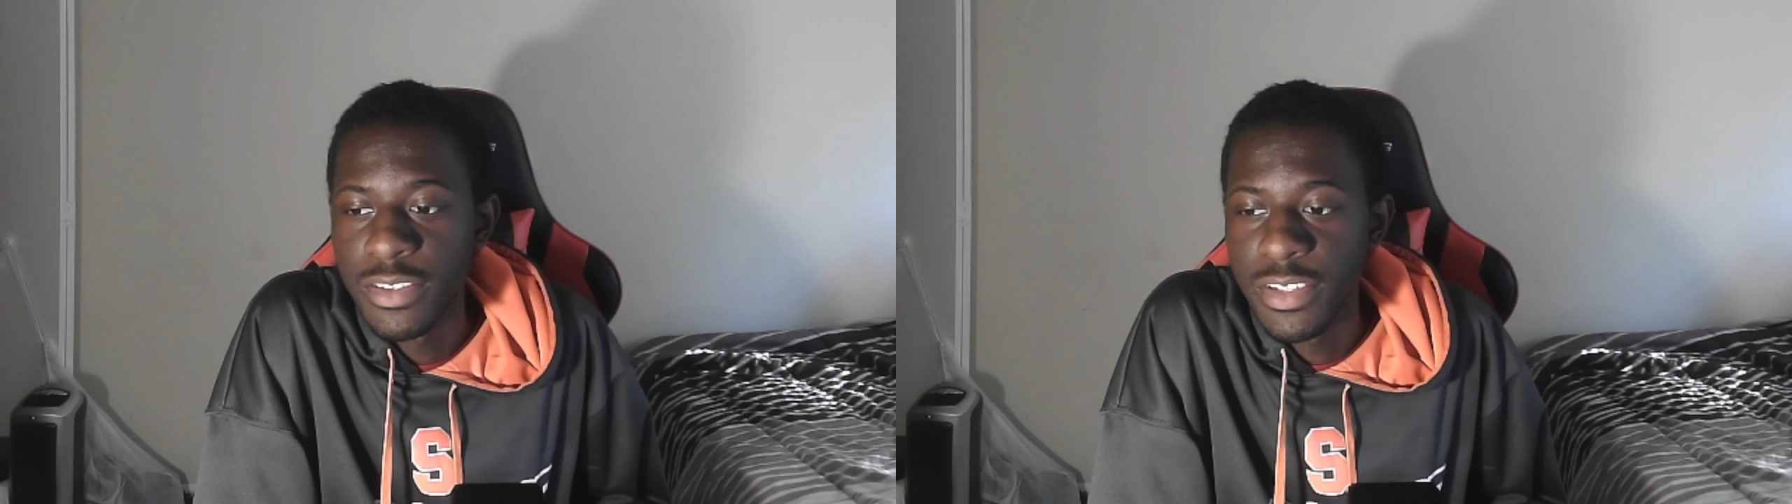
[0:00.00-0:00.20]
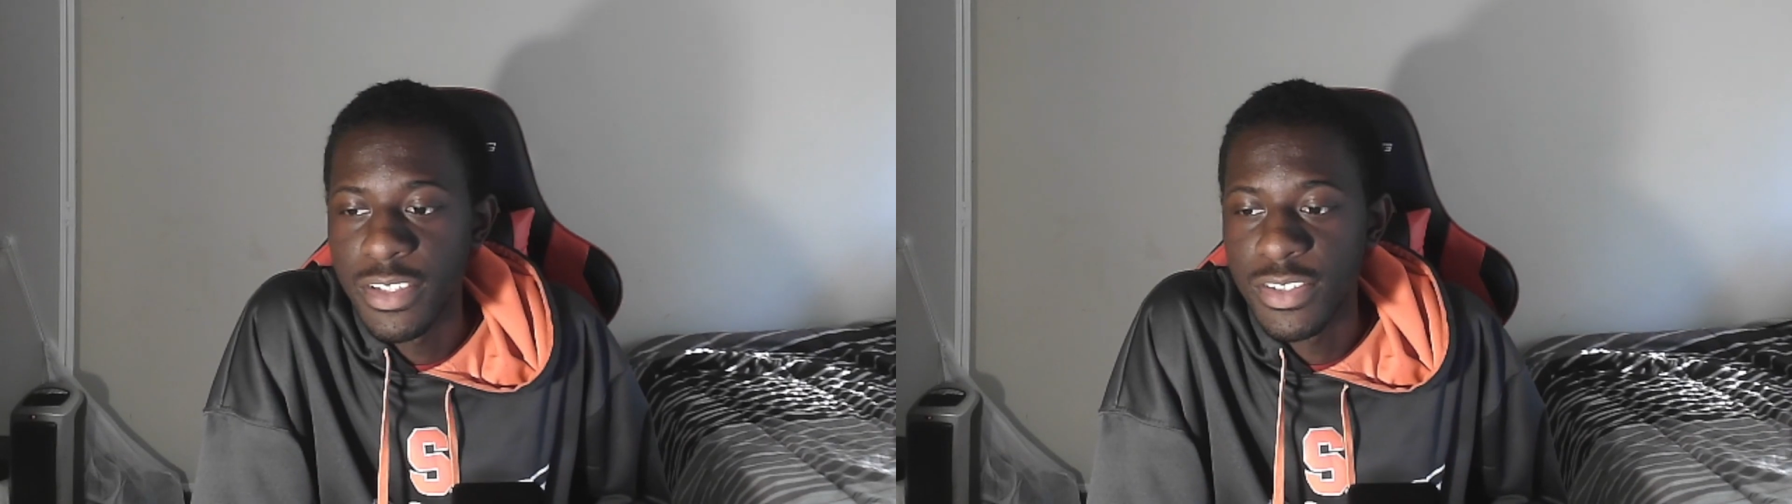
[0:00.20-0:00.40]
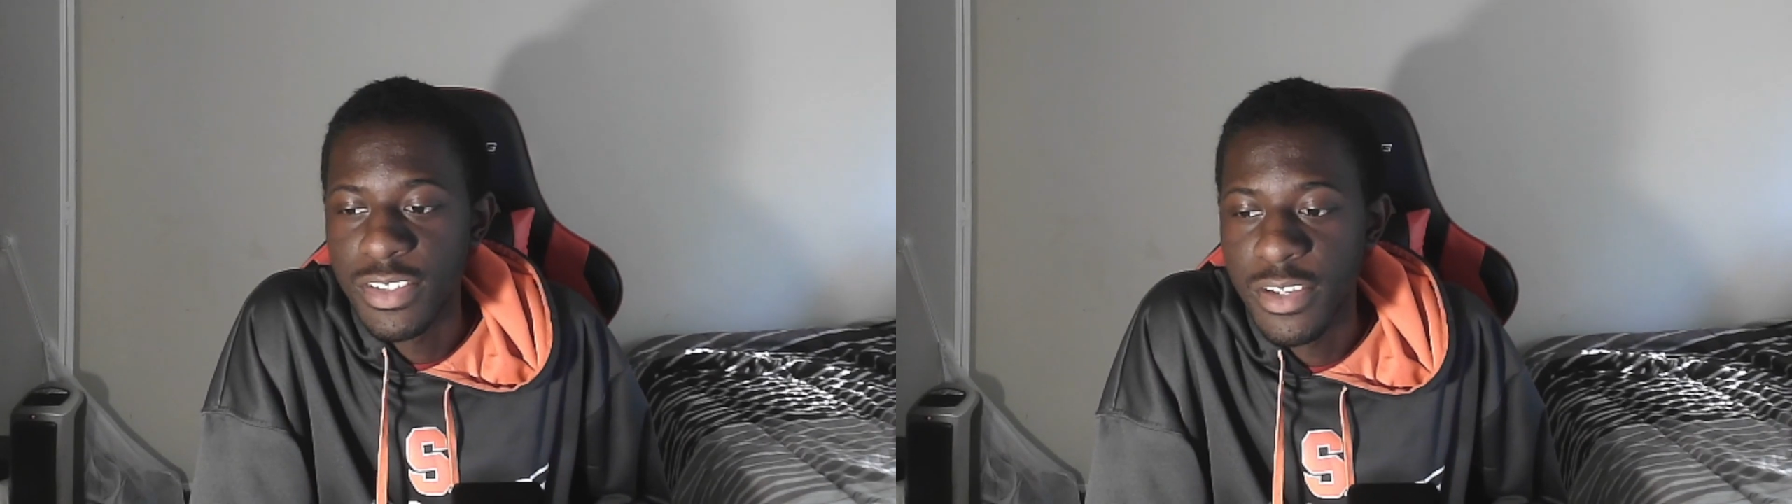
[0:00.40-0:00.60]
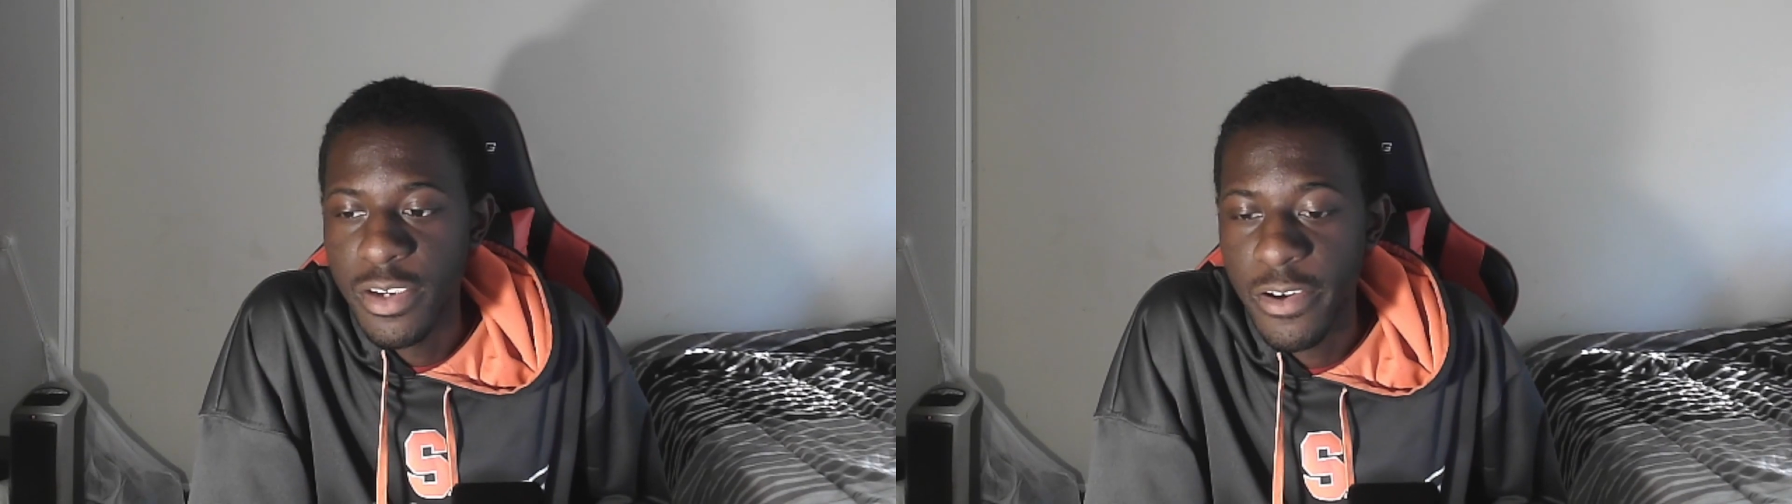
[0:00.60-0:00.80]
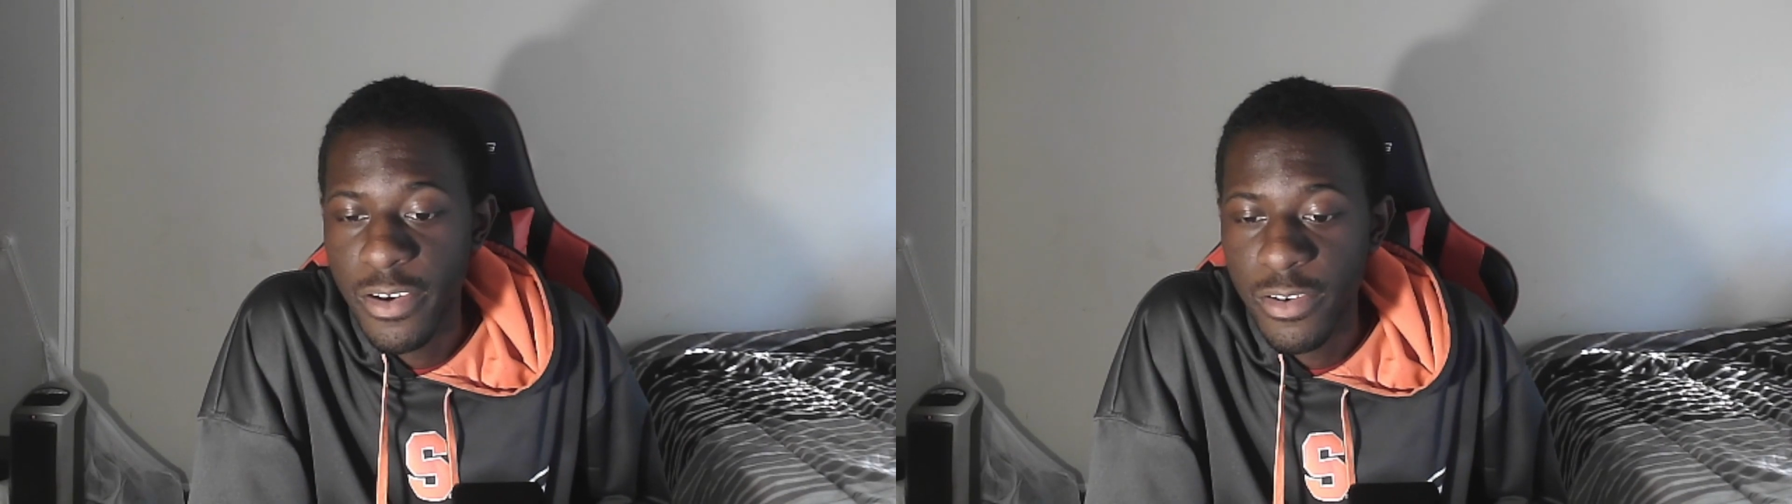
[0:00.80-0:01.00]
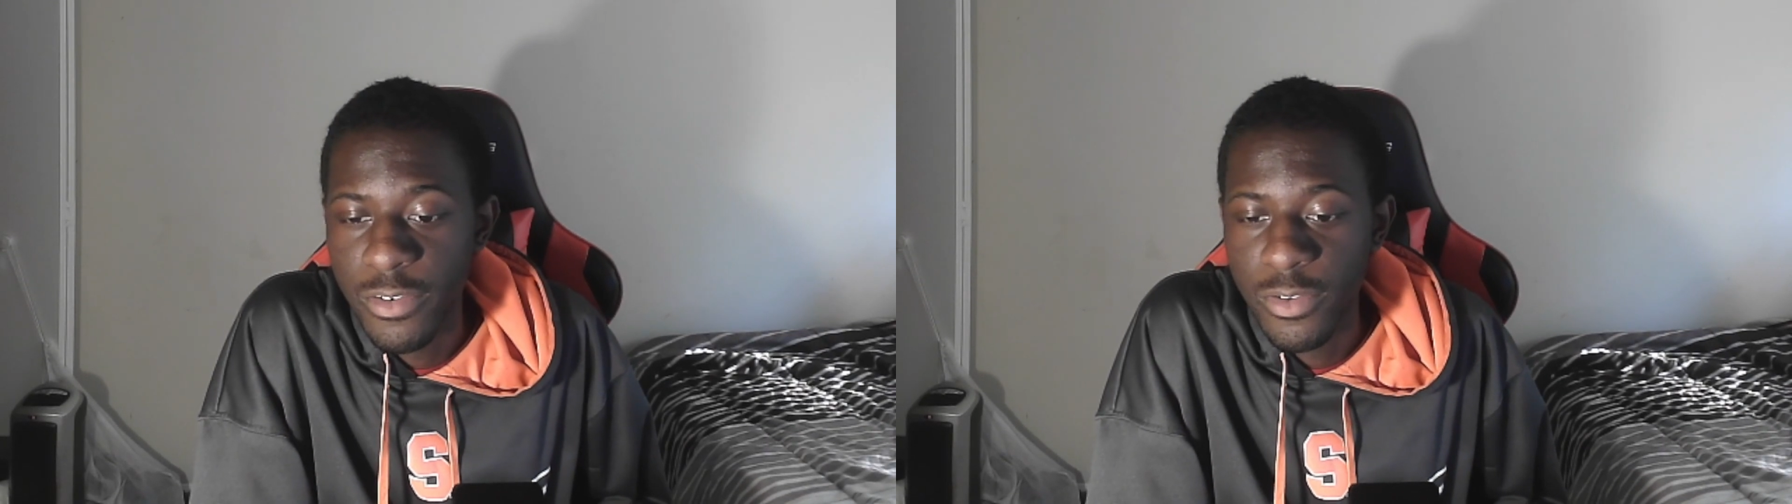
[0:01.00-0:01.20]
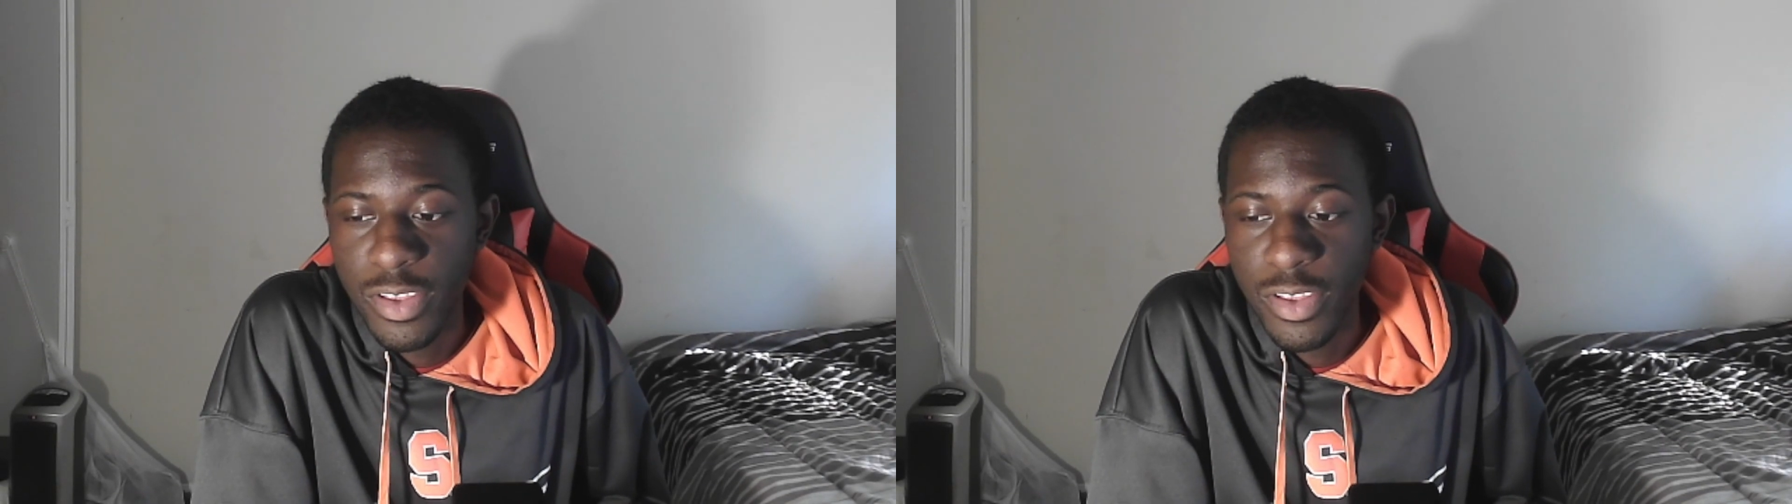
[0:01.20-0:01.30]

this year, or